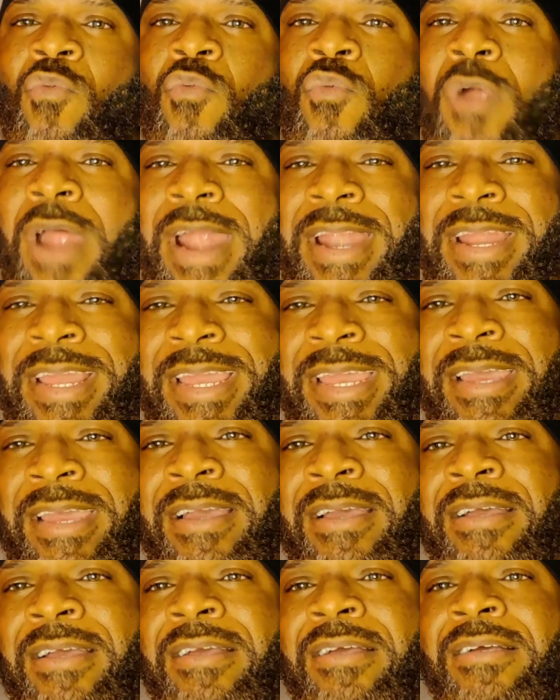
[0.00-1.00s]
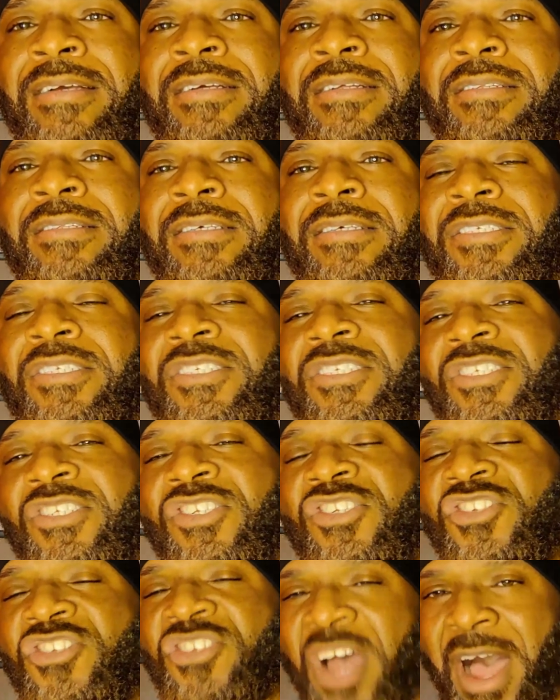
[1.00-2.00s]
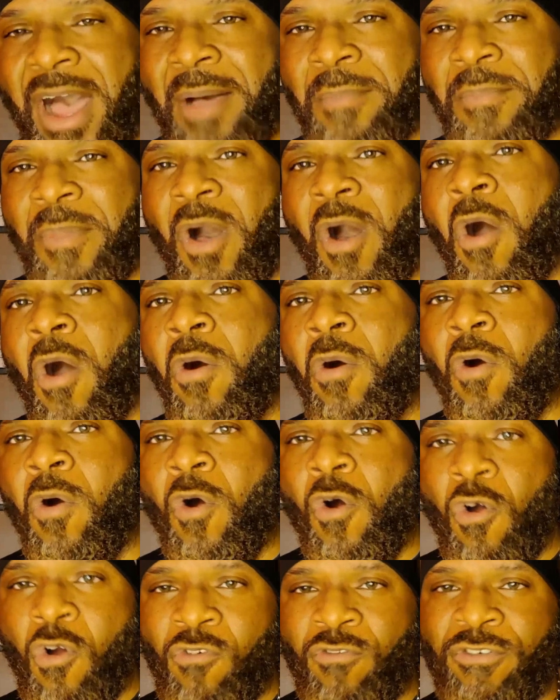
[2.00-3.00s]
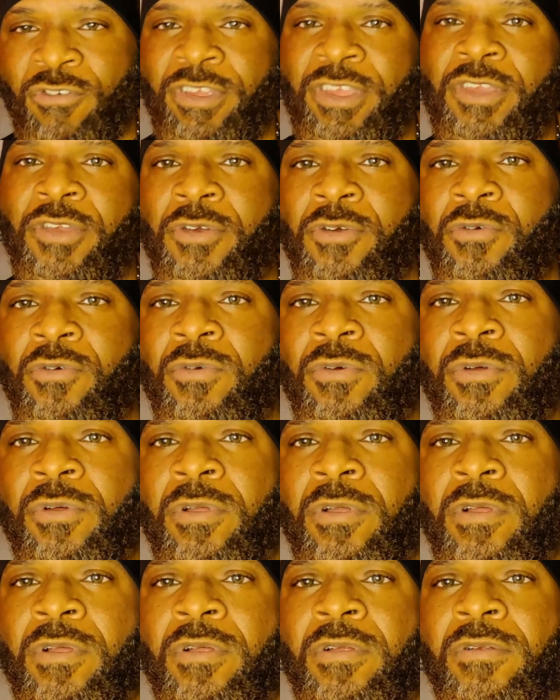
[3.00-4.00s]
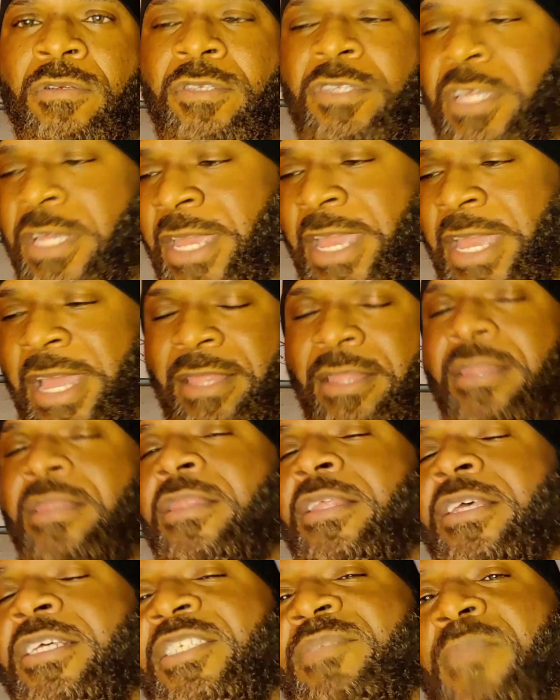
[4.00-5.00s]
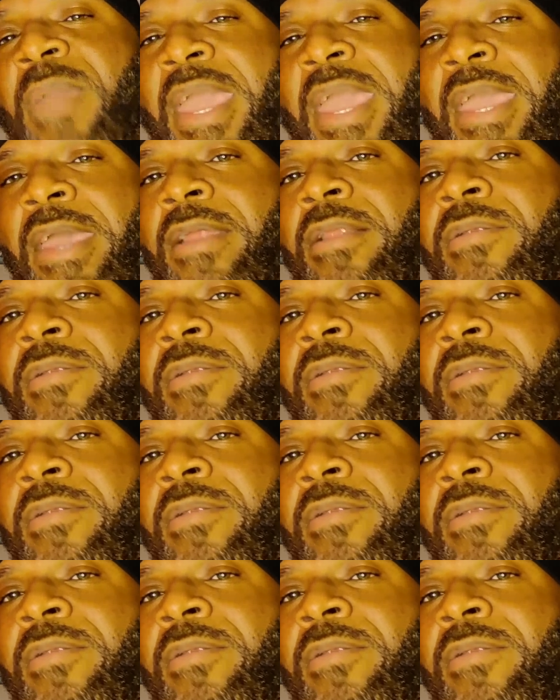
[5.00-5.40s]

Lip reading: ready to stomp all over you to get this man?